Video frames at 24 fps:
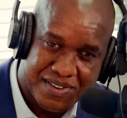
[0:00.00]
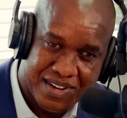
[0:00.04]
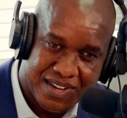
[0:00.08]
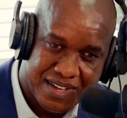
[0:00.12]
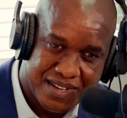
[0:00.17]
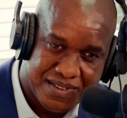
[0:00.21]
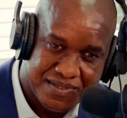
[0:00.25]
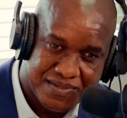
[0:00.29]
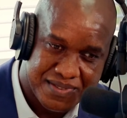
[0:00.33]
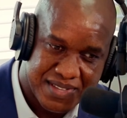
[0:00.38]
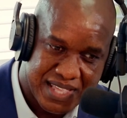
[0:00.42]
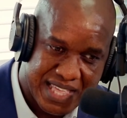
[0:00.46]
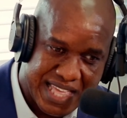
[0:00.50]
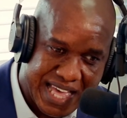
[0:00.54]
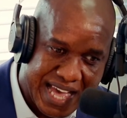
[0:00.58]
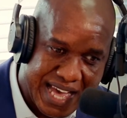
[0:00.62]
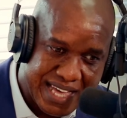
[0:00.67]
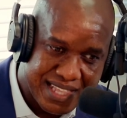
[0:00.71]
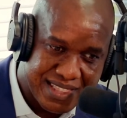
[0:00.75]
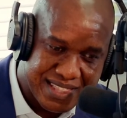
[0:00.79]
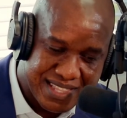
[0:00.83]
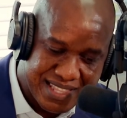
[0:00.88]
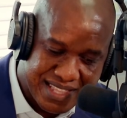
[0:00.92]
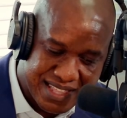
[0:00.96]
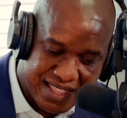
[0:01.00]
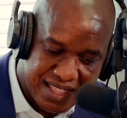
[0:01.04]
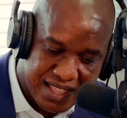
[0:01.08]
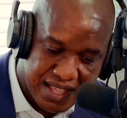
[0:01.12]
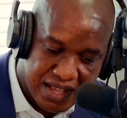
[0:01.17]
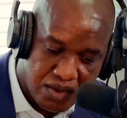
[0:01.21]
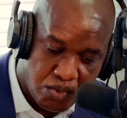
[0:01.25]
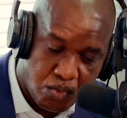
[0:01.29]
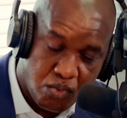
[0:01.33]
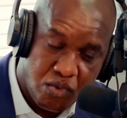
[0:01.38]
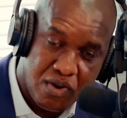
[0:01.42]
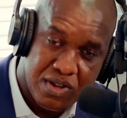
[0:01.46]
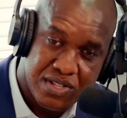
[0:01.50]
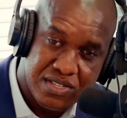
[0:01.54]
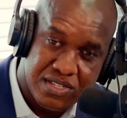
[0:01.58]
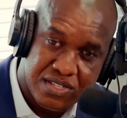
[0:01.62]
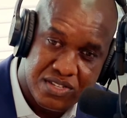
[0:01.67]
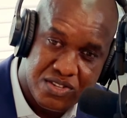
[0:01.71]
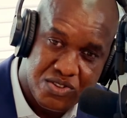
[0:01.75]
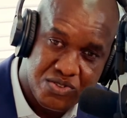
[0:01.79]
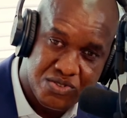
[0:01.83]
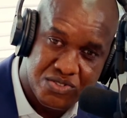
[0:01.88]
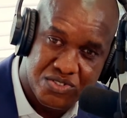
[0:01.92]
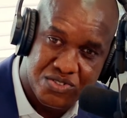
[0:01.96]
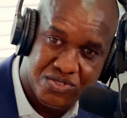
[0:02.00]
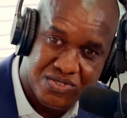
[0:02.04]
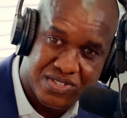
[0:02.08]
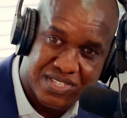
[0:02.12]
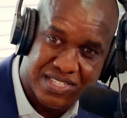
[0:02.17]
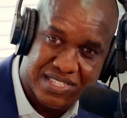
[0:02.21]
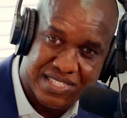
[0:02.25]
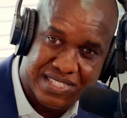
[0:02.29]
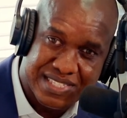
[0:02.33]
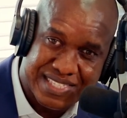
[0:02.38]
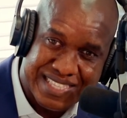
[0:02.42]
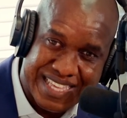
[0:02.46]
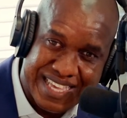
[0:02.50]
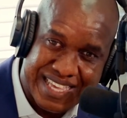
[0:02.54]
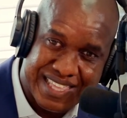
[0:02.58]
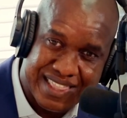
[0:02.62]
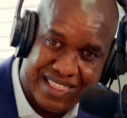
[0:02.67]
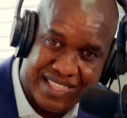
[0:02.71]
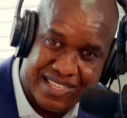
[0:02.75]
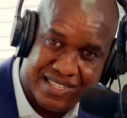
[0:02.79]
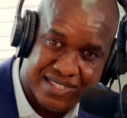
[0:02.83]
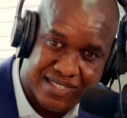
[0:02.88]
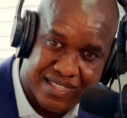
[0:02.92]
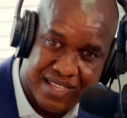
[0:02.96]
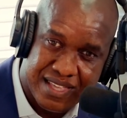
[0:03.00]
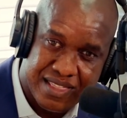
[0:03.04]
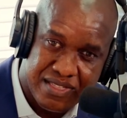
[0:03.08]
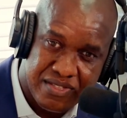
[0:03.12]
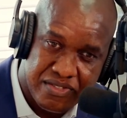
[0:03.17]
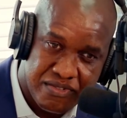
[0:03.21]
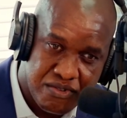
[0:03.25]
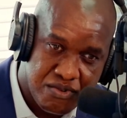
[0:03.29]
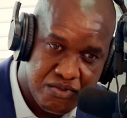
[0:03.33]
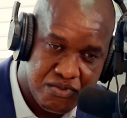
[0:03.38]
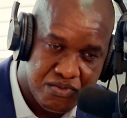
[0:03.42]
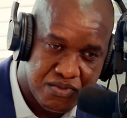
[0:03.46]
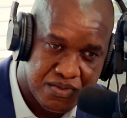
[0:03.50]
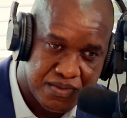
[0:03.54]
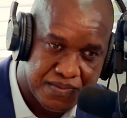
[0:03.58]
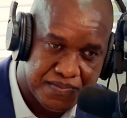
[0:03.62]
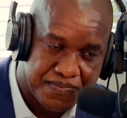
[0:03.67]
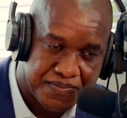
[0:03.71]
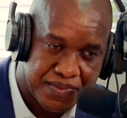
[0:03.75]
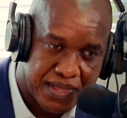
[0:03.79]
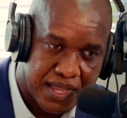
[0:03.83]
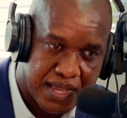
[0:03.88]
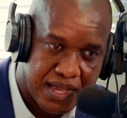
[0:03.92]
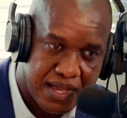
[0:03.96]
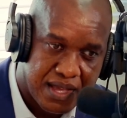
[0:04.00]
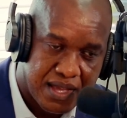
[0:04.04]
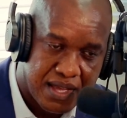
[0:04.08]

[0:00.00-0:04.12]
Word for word: love. Mm-hmm. God yeah. wants you to stick this thing through. Mm-hmm.